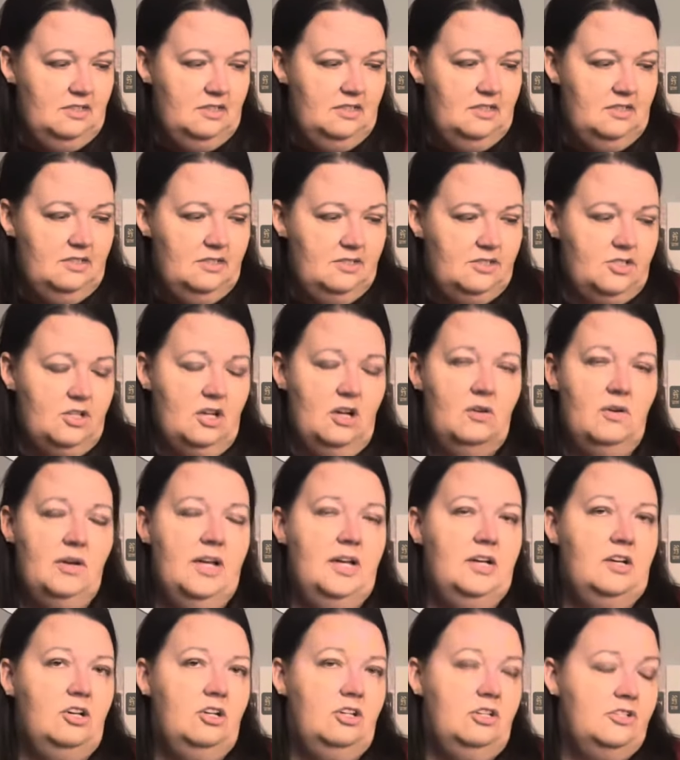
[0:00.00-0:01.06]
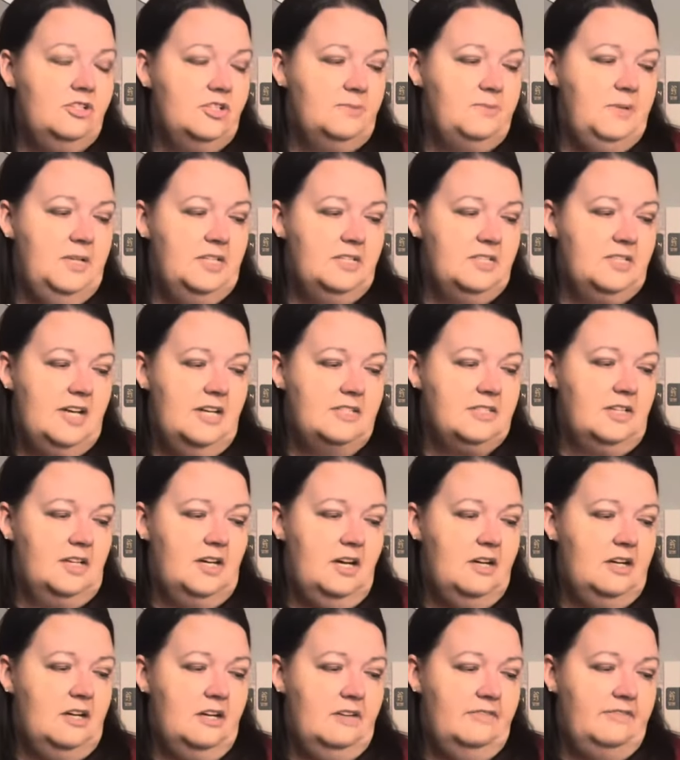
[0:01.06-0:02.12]
So it could just be this hasn't
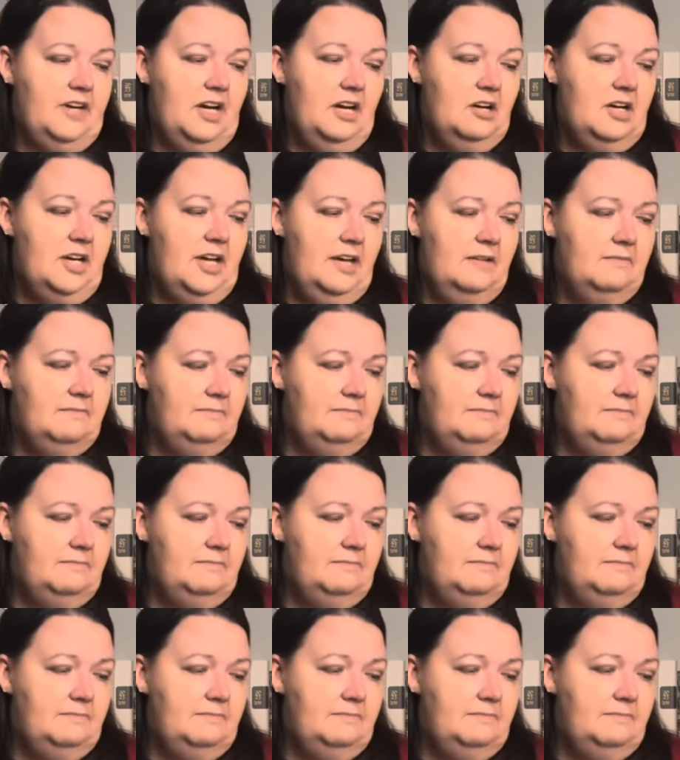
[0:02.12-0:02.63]
gotten enough air yet.